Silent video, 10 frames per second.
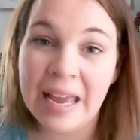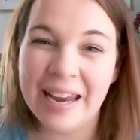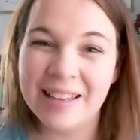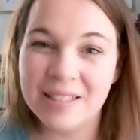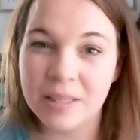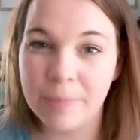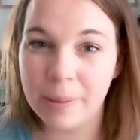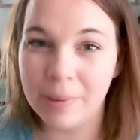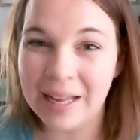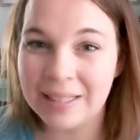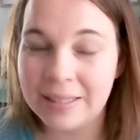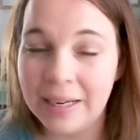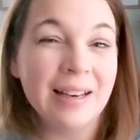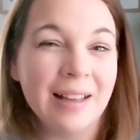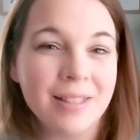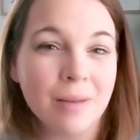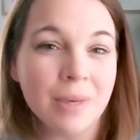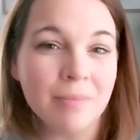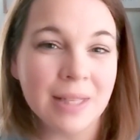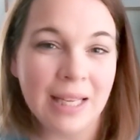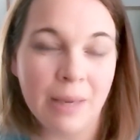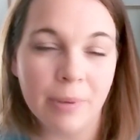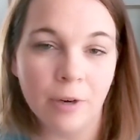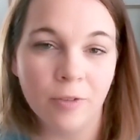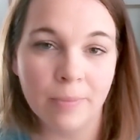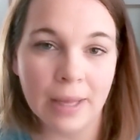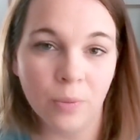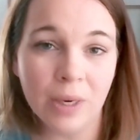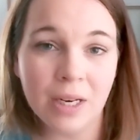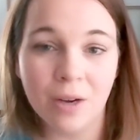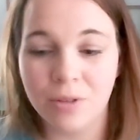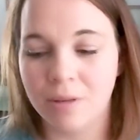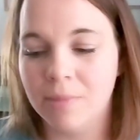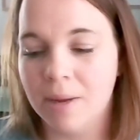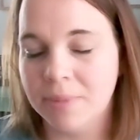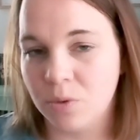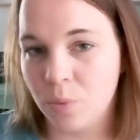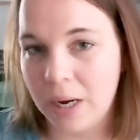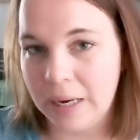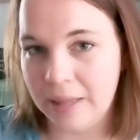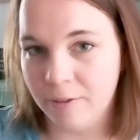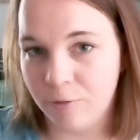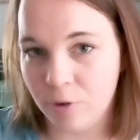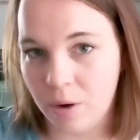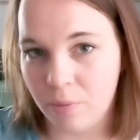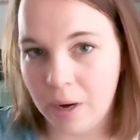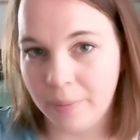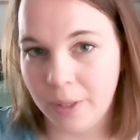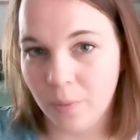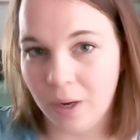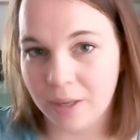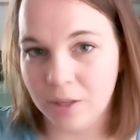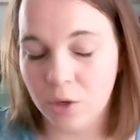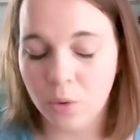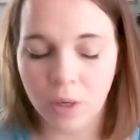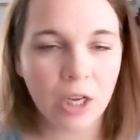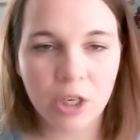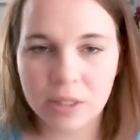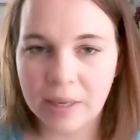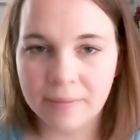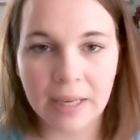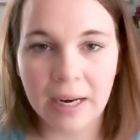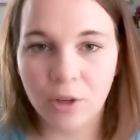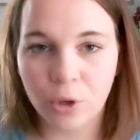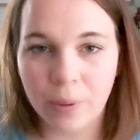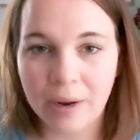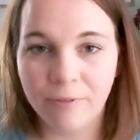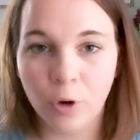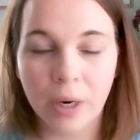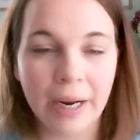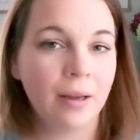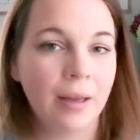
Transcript: It is this big black stand. Sometimes they keep it over by the window. Sometimes it's right in the front, right when you walk in the door. You just have to kind of look around for it.